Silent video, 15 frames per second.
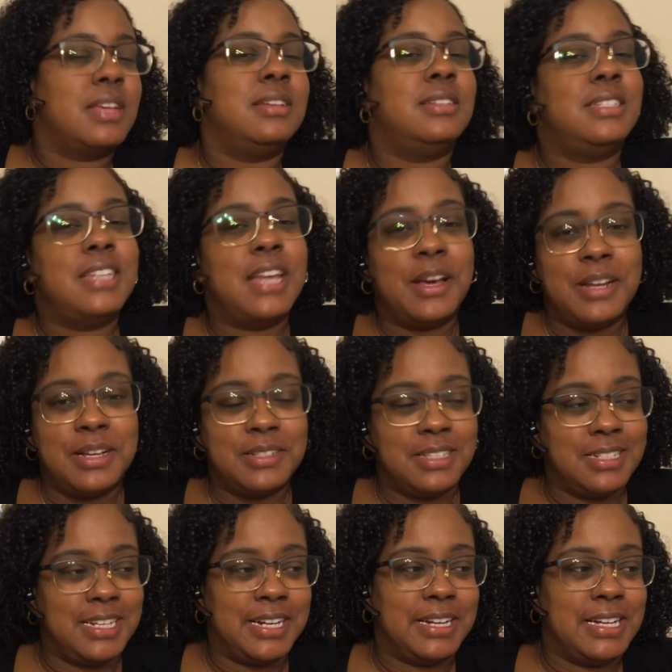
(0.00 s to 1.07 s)
Shout out to
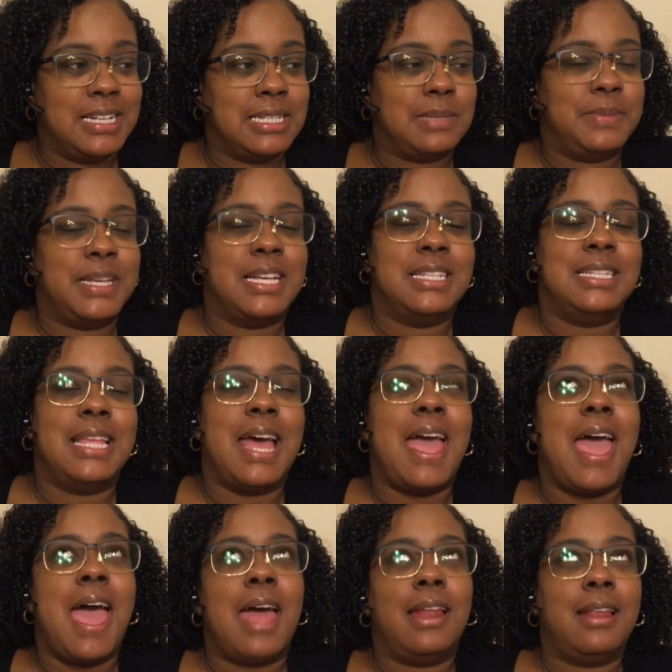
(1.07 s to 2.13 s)
Darius, because the
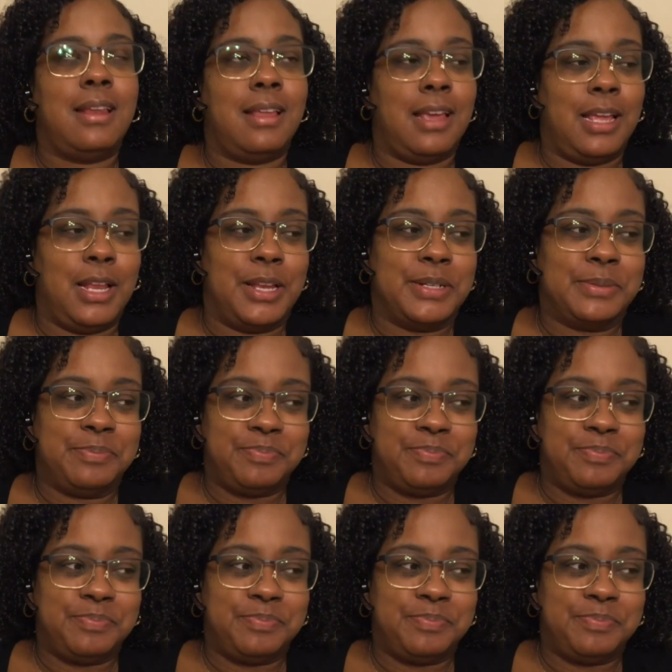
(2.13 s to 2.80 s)
editing